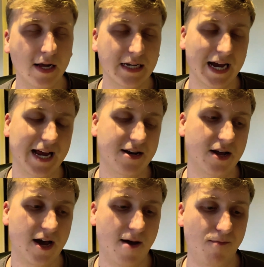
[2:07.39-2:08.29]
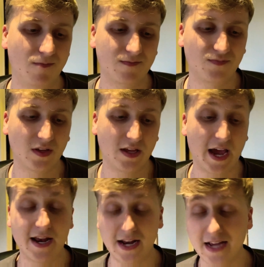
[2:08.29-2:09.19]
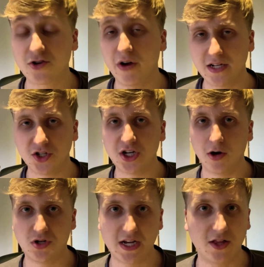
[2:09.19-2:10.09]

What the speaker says: And and that's credit to Chelsea